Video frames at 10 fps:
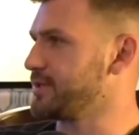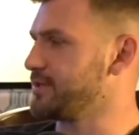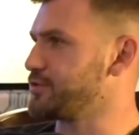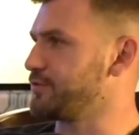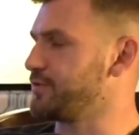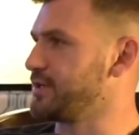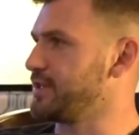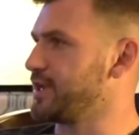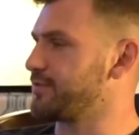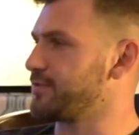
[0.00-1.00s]
Did you feel
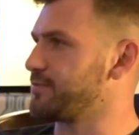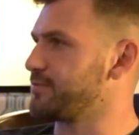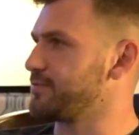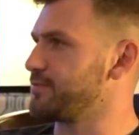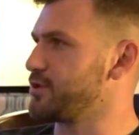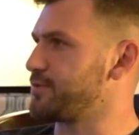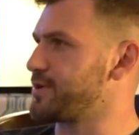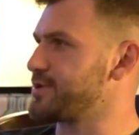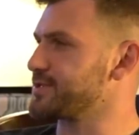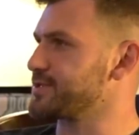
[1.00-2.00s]
that from your
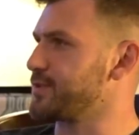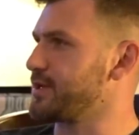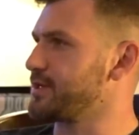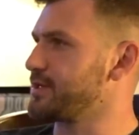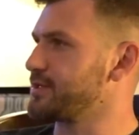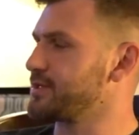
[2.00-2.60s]
parents as well?